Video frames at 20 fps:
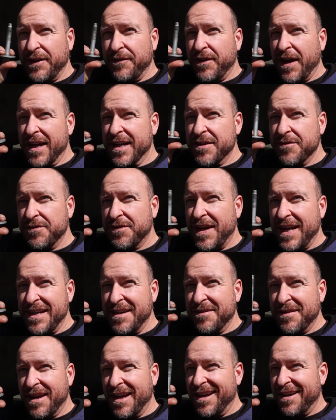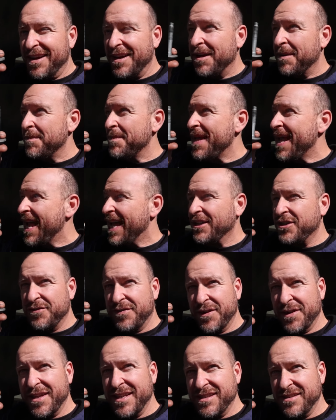if I can find a, a, a match
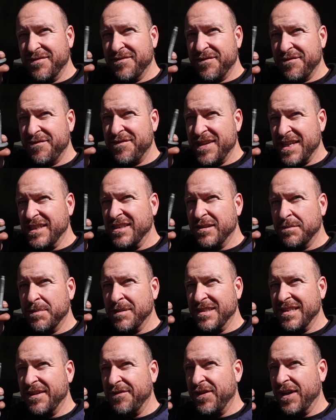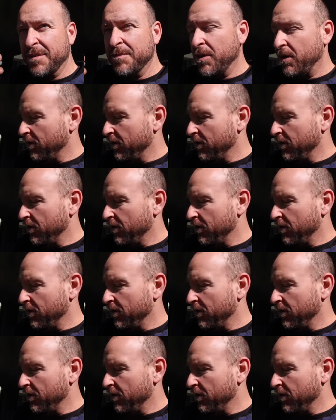for this this specific